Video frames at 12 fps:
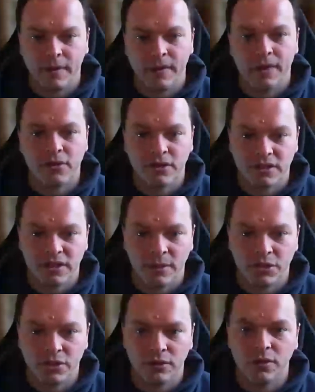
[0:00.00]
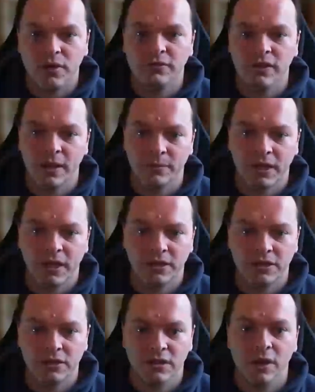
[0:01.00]
They're a snapshot of an
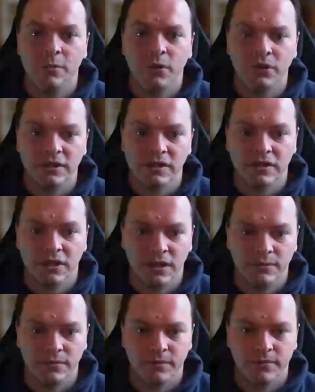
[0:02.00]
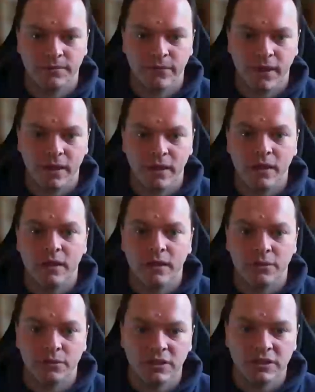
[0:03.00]
application at a point in time.
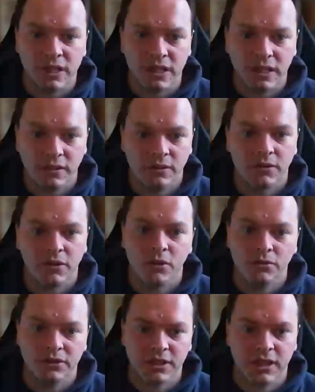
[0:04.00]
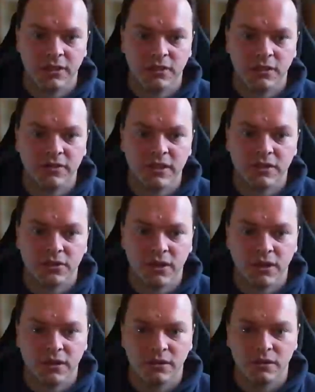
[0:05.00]
It will contain the call stack of each
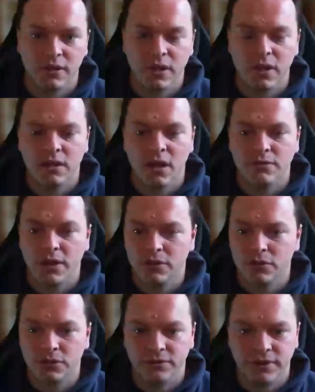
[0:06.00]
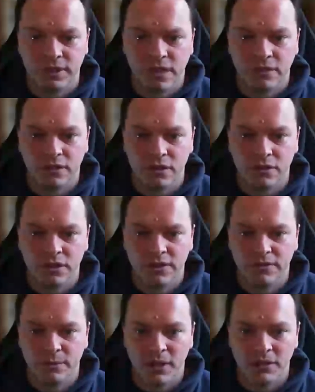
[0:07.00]
thread, a record of any execution
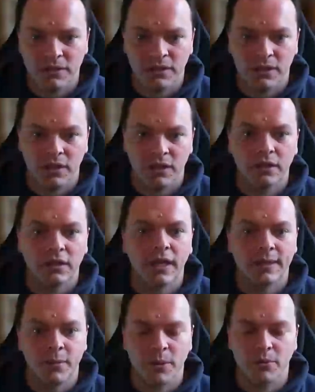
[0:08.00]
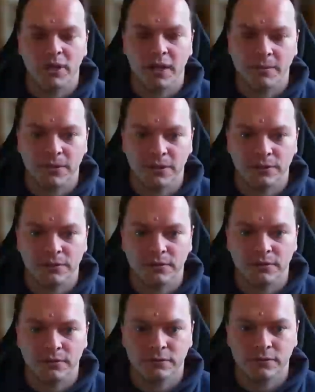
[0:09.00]
information, and a memory capture.
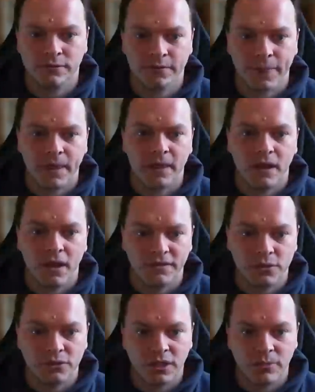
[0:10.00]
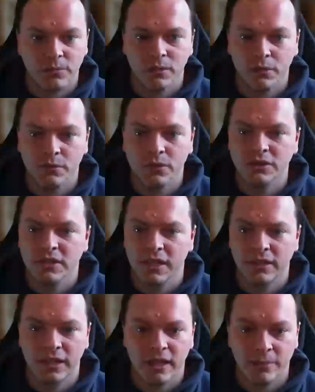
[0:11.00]
A full dump will
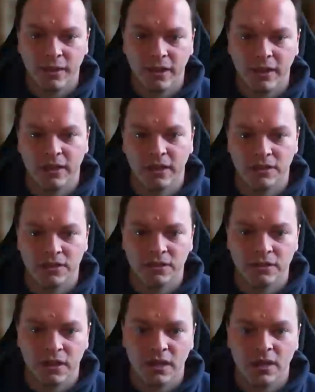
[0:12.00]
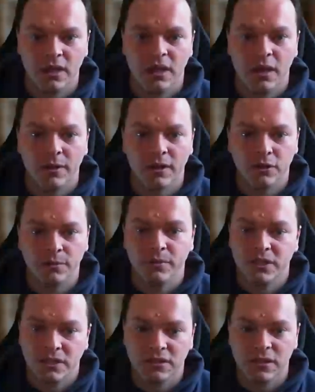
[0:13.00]
contain the heap allocations and could
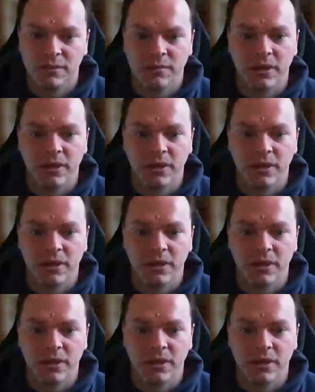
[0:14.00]
potentially be